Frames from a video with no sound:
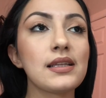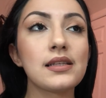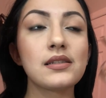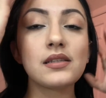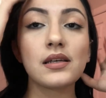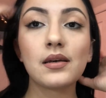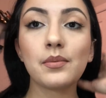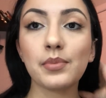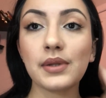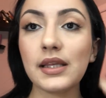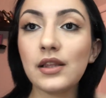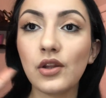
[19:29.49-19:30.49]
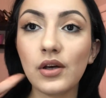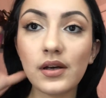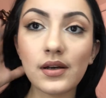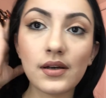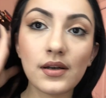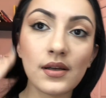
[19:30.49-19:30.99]
That's the complete
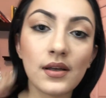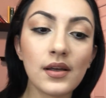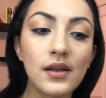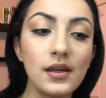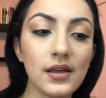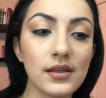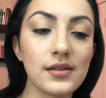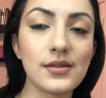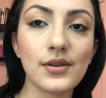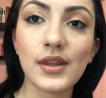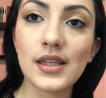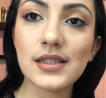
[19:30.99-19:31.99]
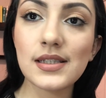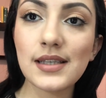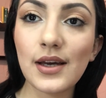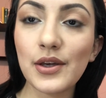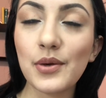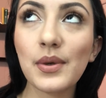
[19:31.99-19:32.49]
look. So this is
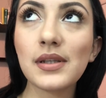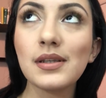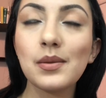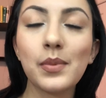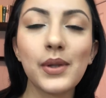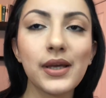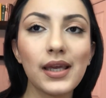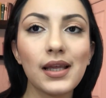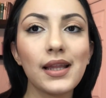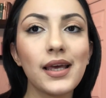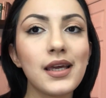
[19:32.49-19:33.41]
how you end up looking